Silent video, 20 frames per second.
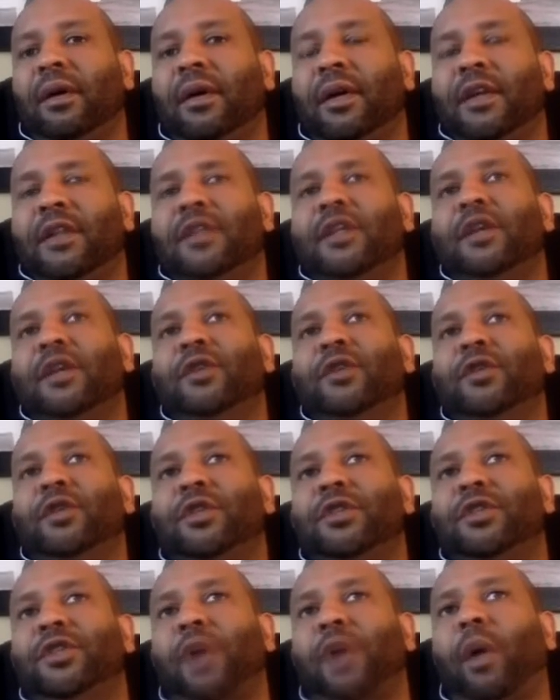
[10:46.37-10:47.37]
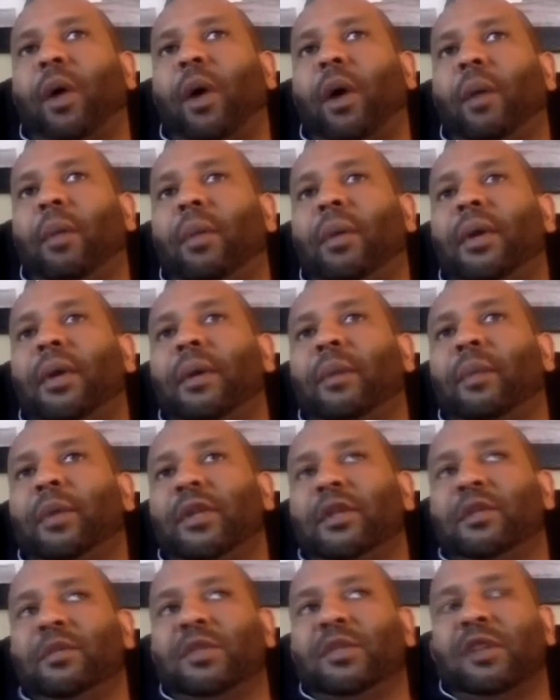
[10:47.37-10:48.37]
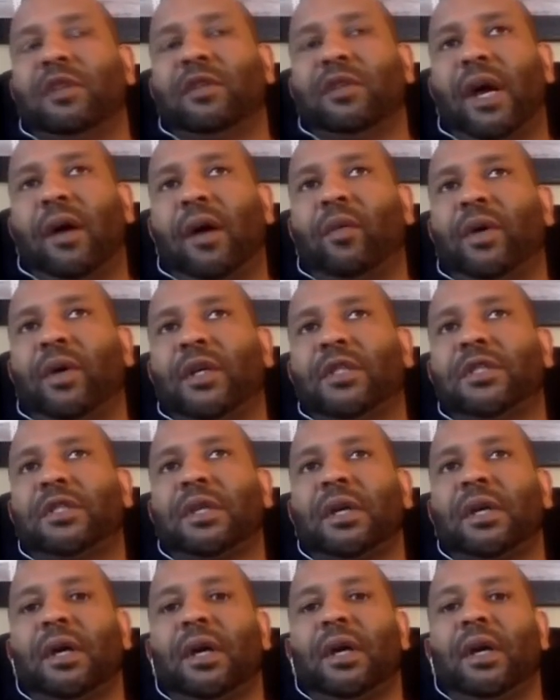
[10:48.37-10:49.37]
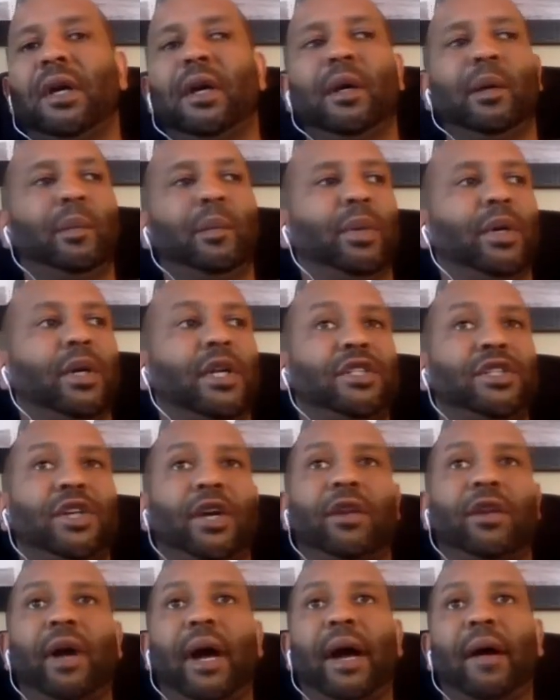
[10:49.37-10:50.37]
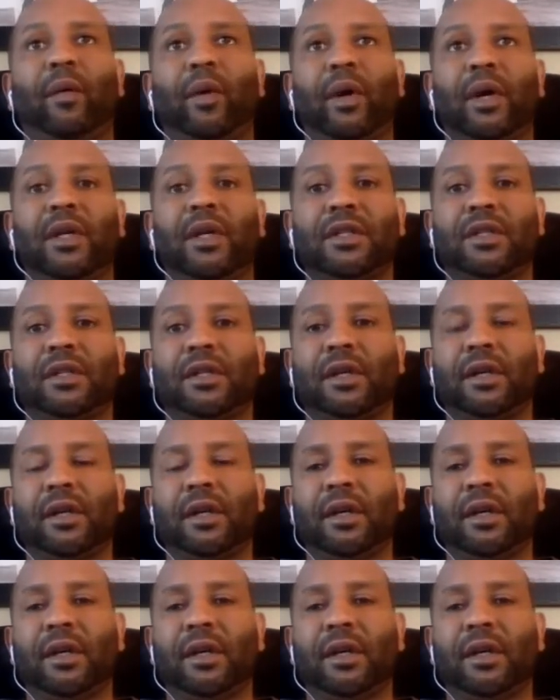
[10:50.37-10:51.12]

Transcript: continue to show up and put themselves at risk, put each other at risk.